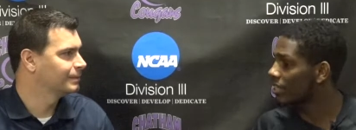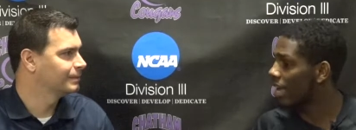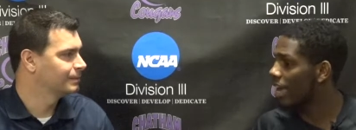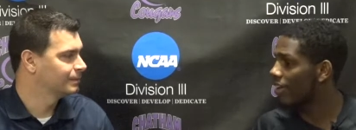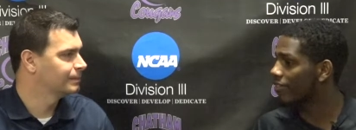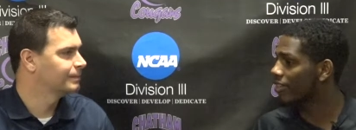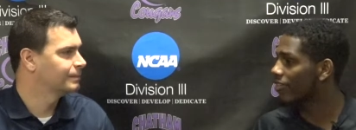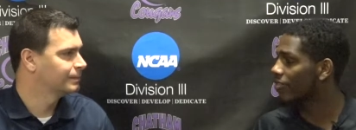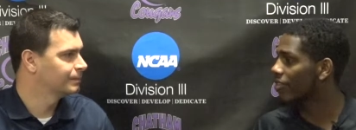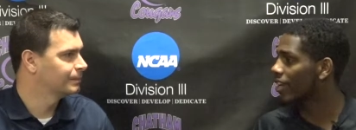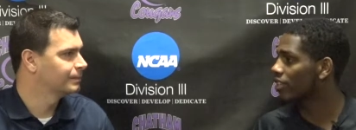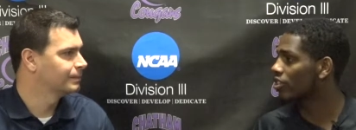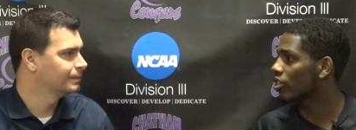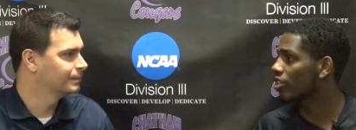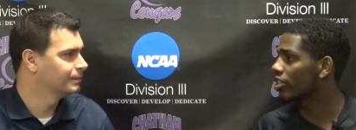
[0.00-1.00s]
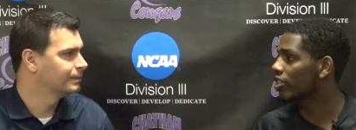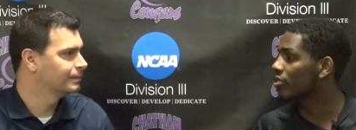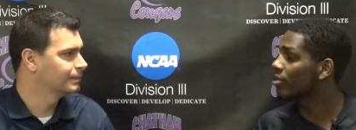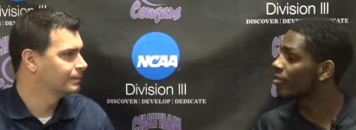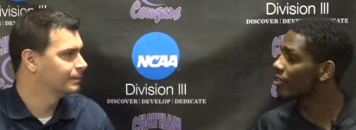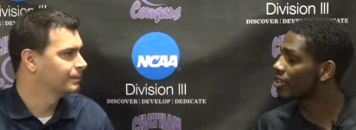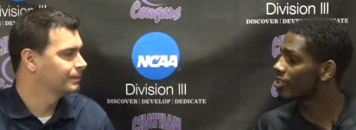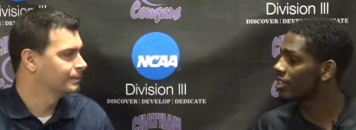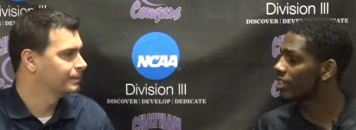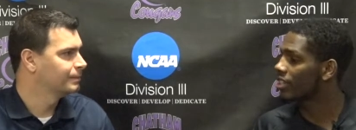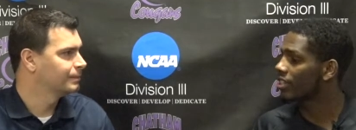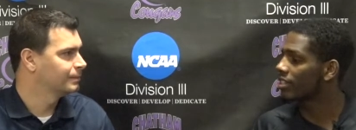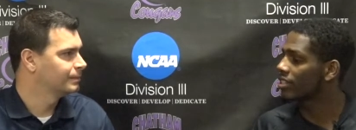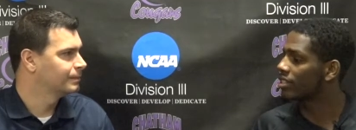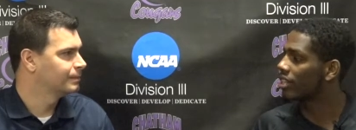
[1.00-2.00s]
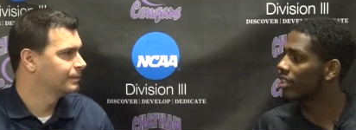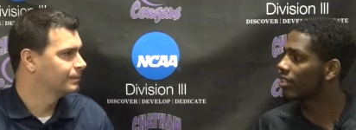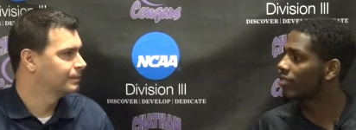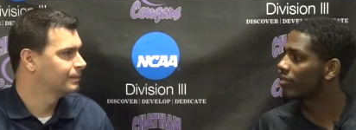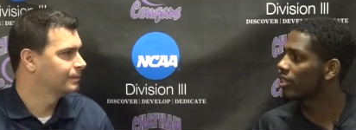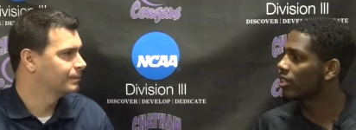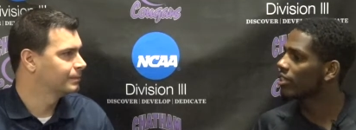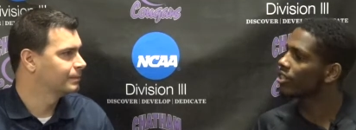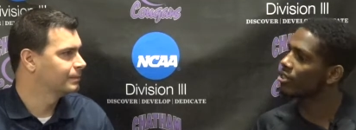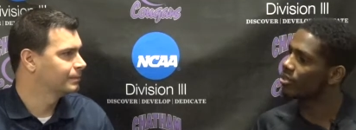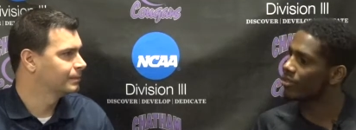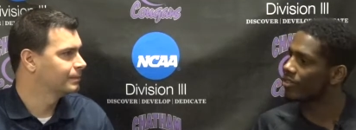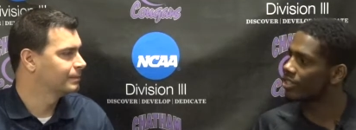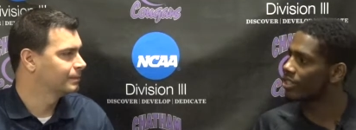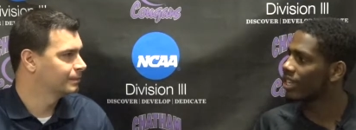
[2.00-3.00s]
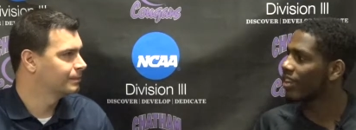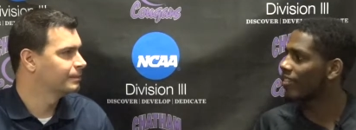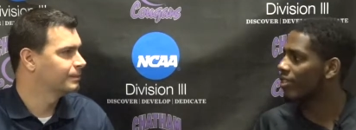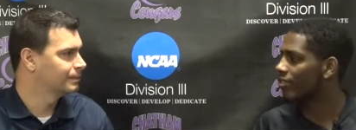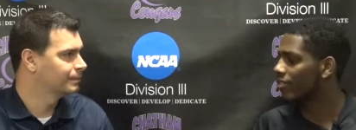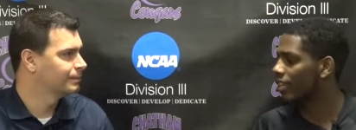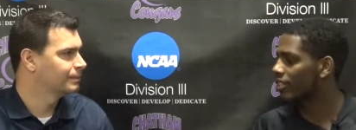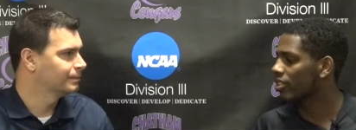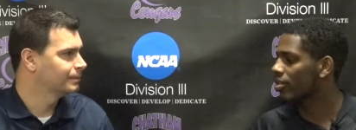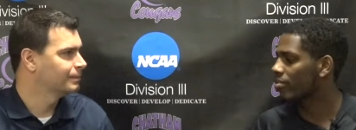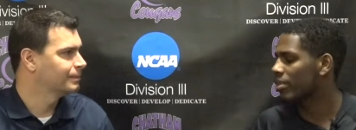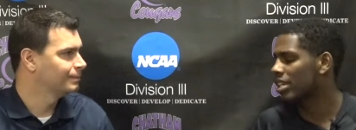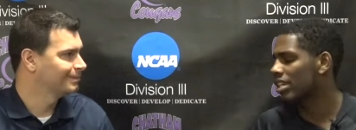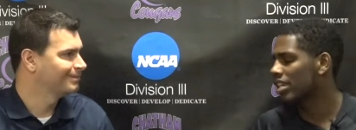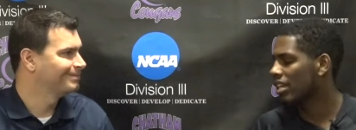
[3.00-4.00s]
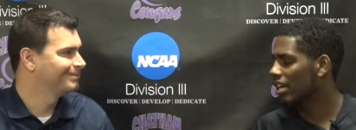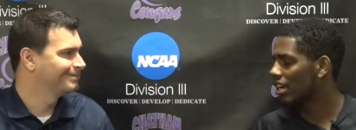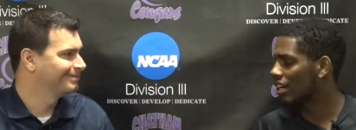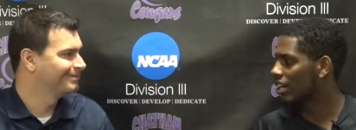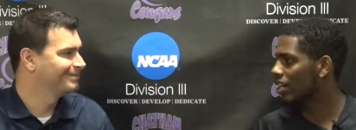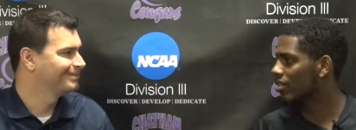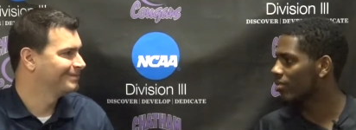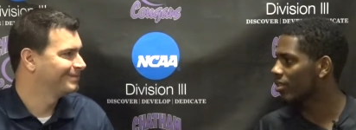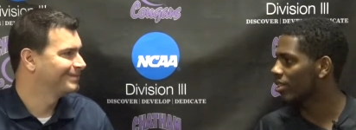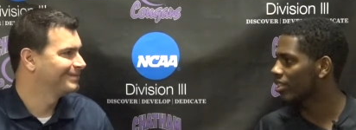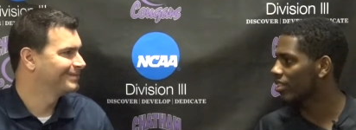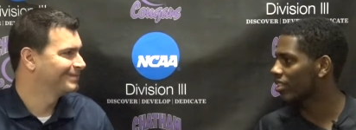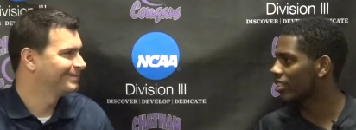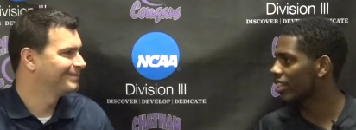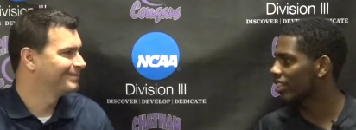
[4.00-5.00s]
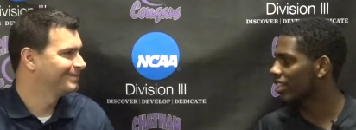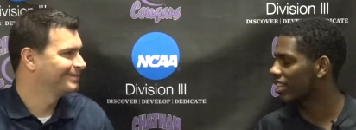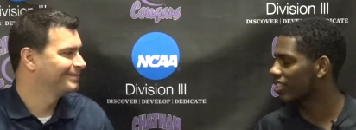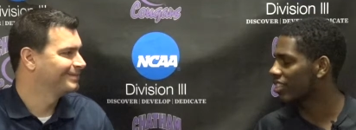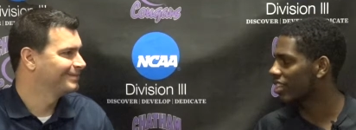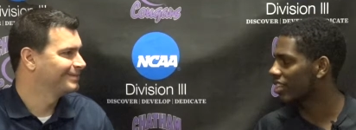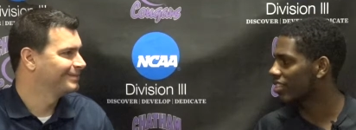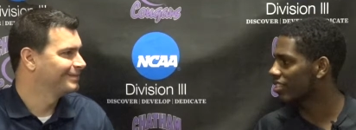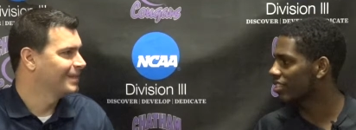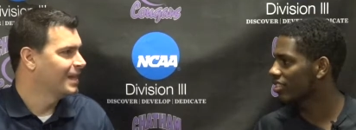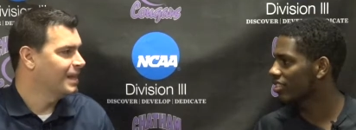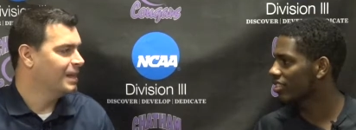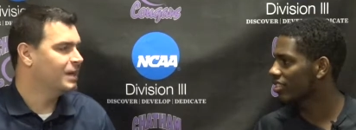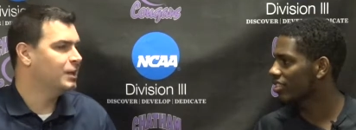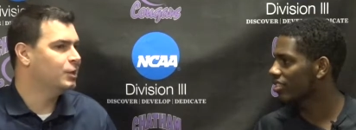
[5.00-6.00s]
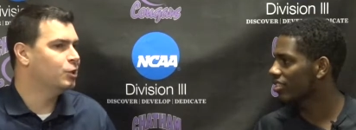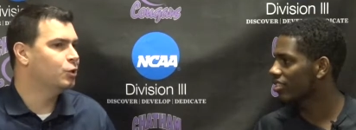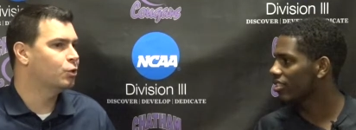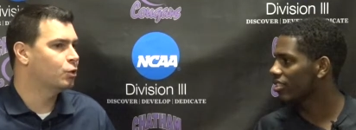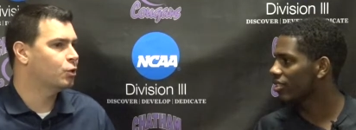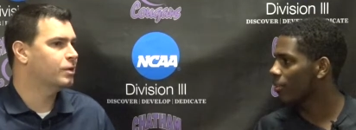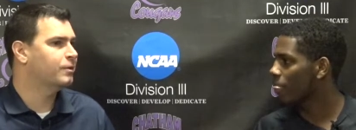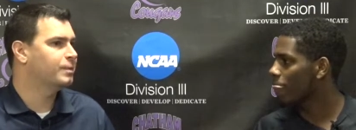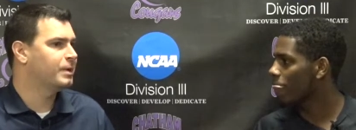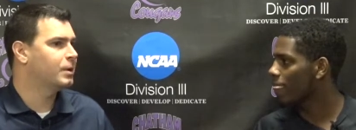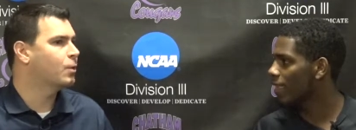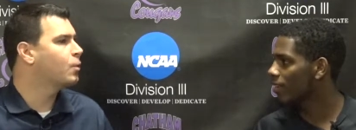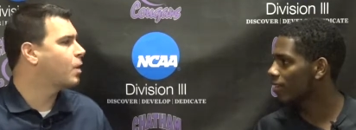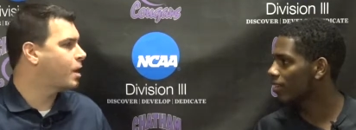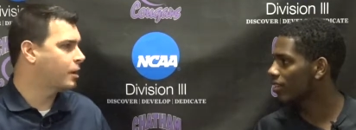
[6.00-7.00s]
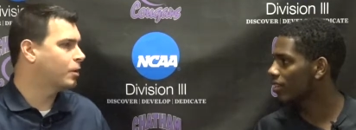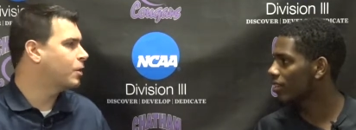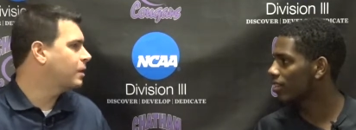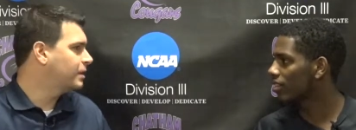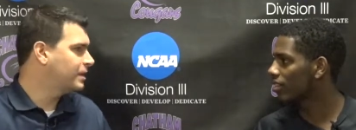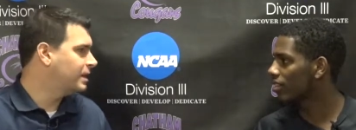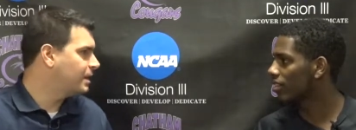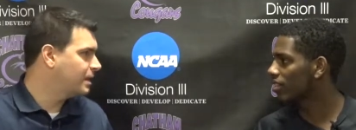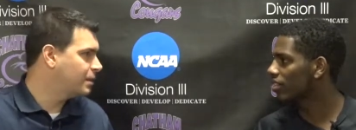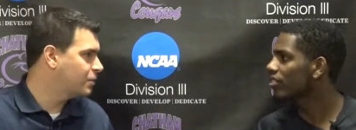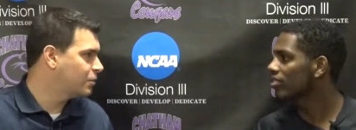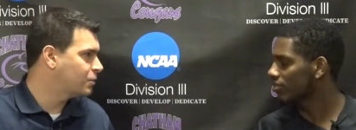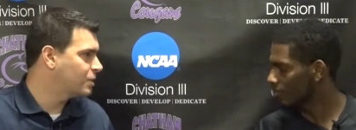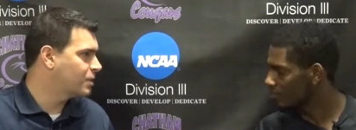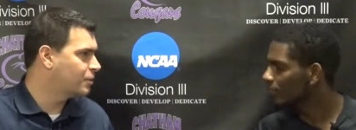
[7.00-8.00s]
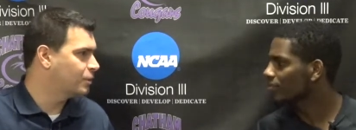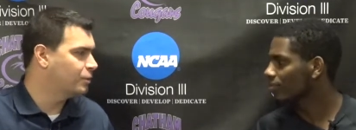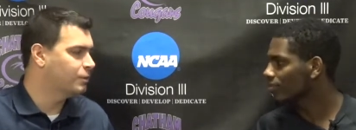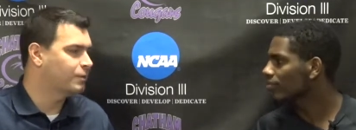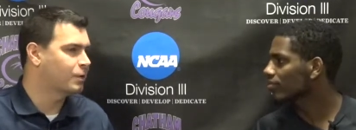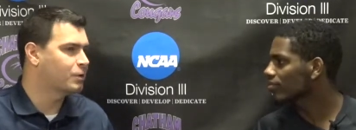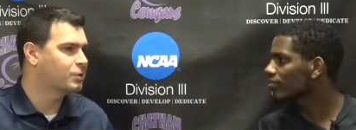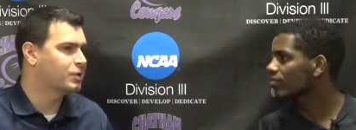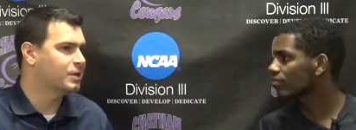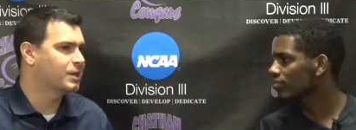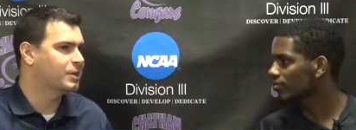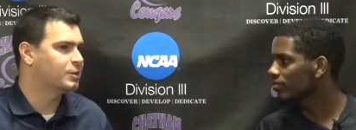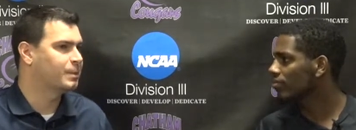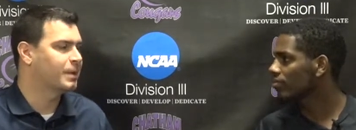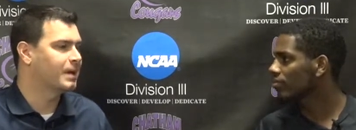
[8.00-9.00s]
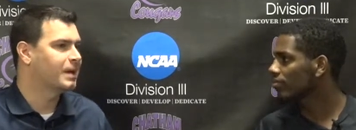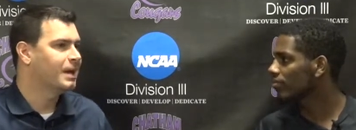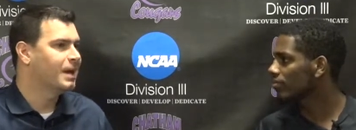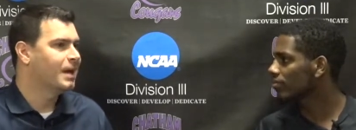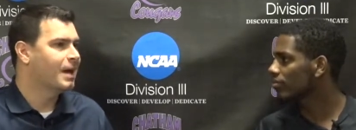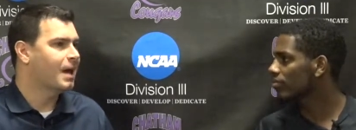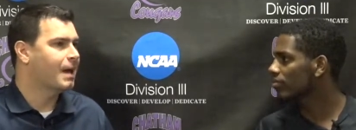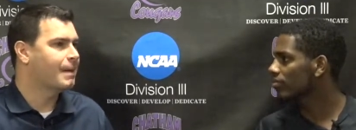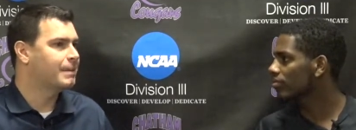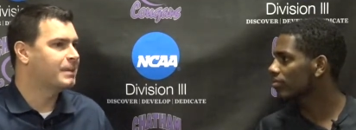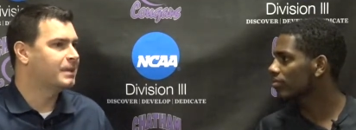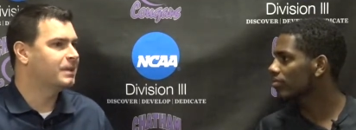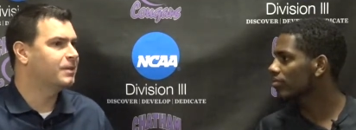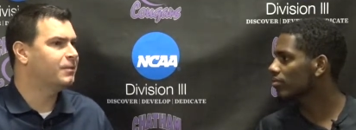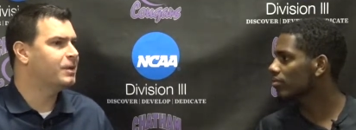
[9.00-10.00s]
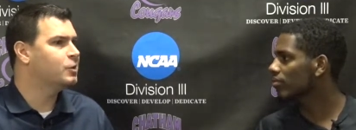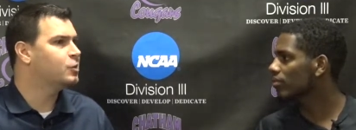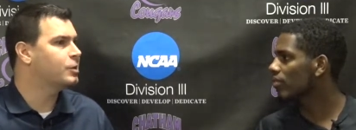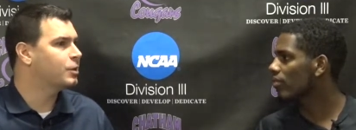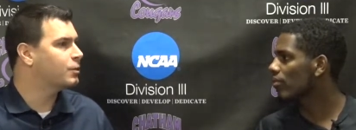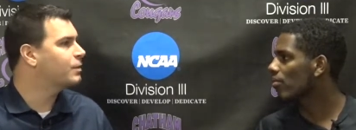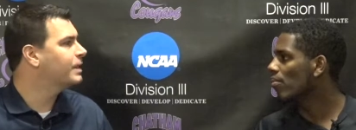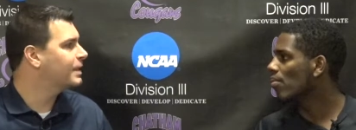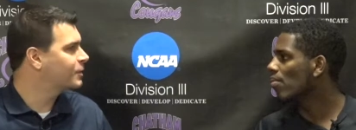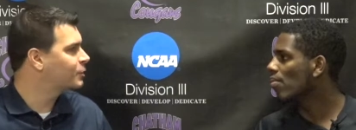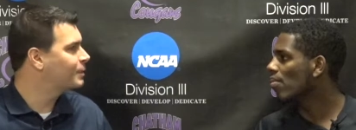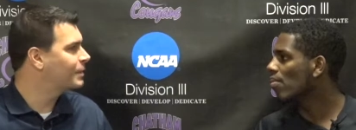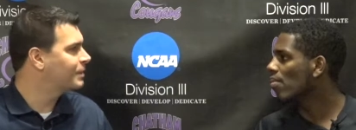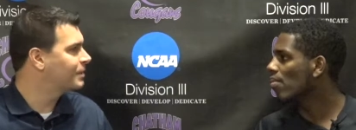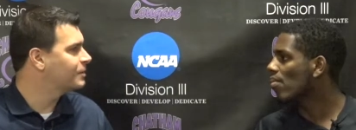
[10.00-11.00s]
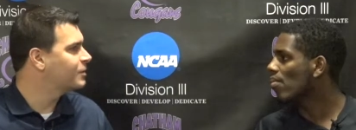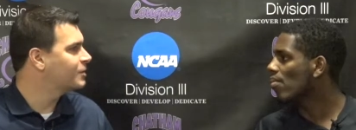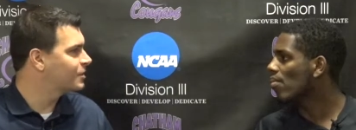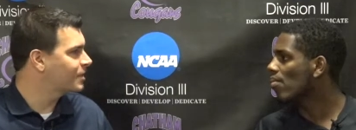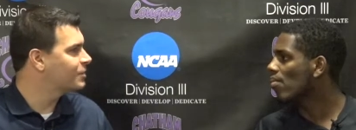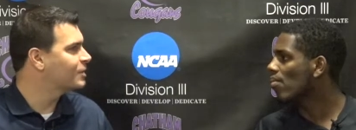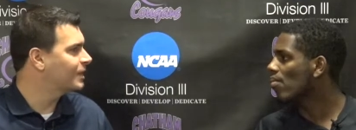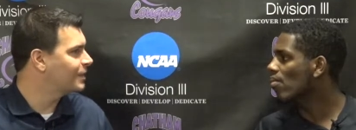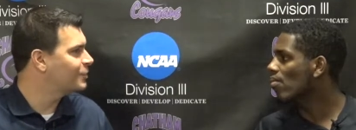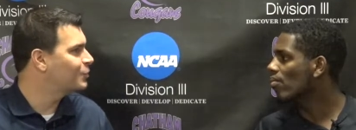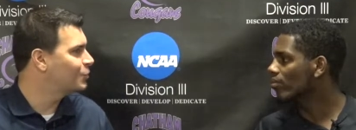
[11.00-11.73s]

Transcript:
Speaker 1: to have an effect on the university instead of the university having an effect on me. I kind of wanted to take that chance.
Speaker 2: And you could have been a walk on at any of those other universities, but uh, the Division three experience it sounds like it